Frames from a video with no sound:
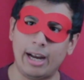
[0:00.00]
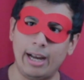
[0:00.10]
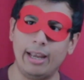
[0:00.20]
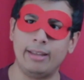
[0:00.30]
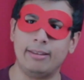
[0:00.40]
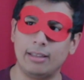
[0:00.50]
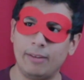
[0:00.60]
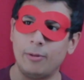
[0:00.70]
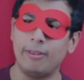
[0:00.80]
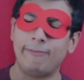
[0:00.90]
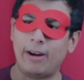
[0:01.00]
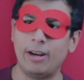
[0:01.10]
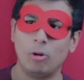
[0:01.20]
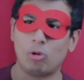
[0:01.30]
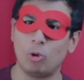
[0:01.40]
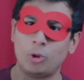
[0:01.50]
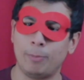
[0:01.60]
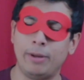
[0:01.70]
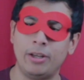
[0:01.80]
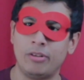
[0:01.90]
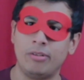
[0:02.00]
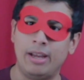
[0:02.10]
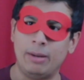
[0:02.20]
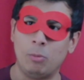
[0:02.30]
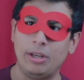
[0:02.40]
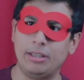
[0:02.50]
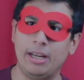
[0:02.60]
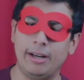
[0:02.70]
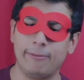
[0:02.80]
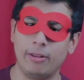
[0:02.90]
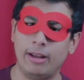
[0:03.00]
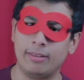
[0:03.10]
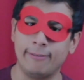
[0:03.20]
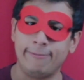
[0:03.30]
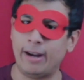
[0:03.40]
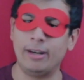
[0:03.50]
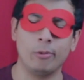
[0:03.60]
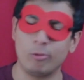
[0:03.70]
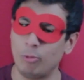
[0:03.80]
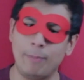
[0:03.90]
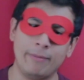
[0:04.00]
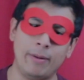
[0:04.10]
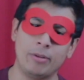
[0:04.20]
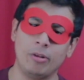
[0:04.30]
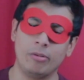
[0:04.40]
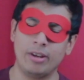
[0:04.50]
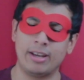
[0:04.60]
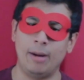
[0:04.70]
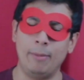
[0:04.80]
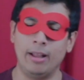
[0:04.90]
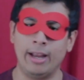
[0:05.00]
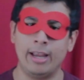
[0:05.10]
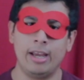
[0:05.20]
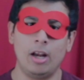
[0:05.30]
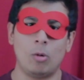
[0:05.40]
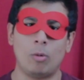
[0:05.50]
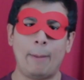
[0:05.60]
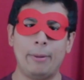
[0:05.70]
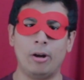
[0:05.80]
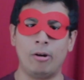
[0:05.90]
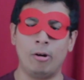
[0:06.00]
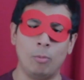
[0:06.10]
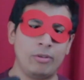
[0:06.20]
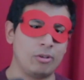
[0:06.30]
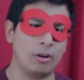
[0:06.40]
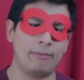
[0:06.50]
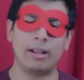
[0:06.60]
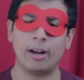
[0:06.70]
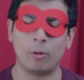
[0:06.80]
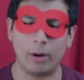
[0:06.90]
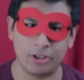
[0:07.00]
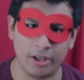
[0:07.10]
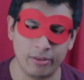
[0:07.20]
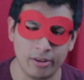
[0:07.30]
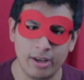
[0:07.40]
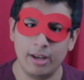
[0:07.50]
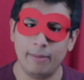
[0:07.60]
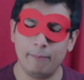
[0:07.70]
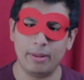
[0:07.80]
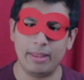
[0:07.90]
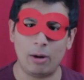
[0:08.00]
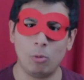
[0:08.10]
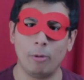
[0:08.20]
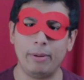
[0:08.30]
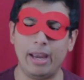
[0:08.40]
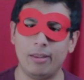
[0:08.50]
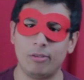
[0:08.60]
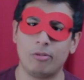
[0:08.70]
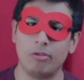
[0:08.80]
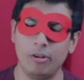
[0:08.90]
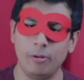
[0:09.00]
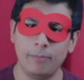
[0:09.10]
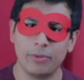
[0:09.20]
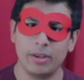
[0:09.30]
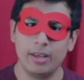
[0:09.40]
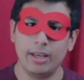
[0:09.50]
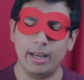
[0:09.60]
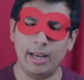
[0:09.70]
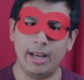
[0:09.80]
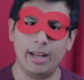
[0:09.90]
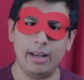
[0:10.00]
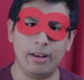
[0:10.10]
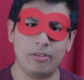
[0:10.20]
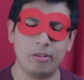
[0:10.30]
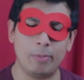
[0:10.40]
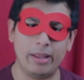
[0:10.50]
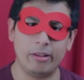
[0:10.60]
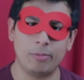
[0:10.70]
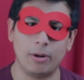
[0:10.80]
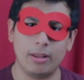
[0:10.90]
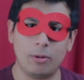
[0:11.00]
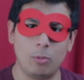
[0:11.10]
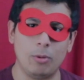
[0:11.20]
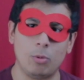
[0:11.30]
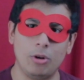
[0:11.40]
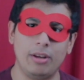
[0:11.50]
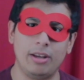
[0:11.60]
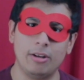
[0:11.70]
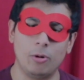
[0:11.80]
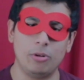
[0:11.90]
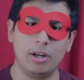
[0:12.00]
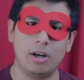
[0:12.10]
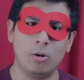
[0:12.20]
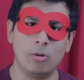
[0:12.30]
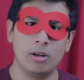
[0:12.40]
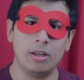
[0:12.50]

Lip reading: It delivered the final crucial pieces that we need for, like, the final sweep of episodes to come in and, like, wrap it all home. We still have a lot of questions, but that will be answered soon. And it's just by this point, like, we really don't know